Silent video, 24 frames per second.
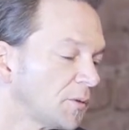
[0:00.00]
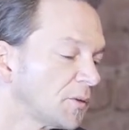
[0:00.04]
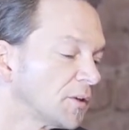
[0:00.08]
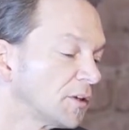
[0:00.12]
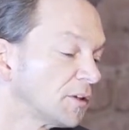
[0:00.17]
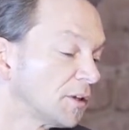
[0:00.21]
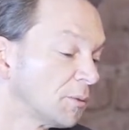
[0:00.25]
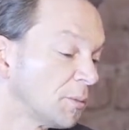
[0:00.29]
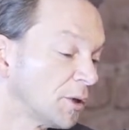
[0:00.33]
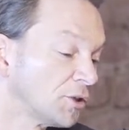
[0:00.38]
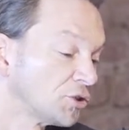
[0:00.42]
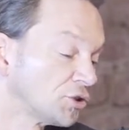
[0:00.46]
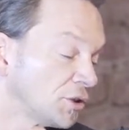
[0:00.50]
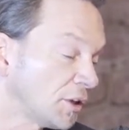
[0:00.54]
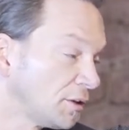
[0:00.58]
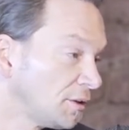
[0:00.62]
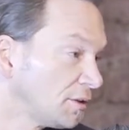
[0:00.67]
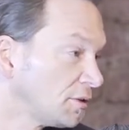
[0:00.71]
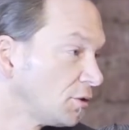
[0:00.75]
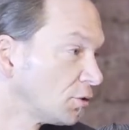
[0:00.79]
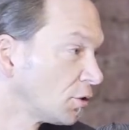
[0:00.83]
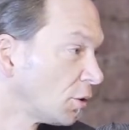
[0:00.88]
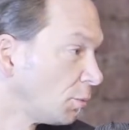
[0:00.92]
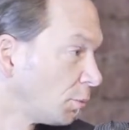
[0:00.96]
the
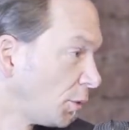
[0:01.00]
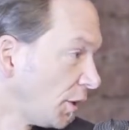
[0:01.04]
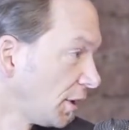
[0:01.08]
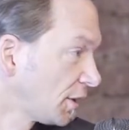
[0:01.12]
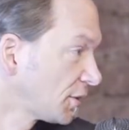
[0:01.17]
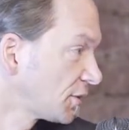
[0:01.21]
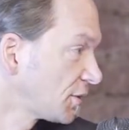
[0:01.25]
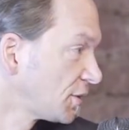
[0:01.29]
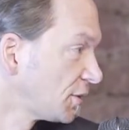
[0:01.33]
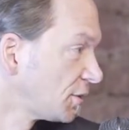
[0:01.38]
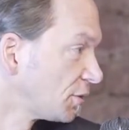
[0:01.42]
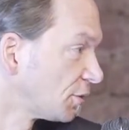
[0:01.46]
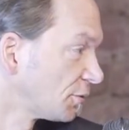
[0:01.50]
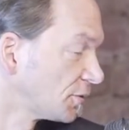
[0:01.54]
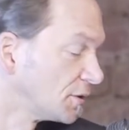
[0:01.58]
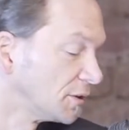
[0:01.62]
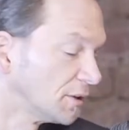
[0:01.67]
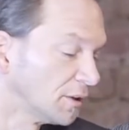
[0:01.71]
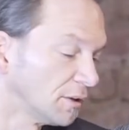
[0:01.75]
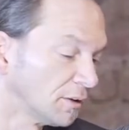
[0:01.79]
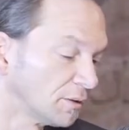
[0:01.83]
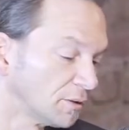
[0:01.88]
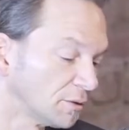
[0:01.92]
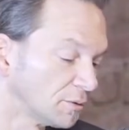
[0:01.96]
dimensionality or complexity of the
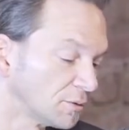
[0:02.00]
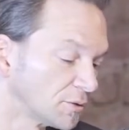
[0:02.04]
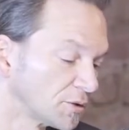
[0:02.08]
data.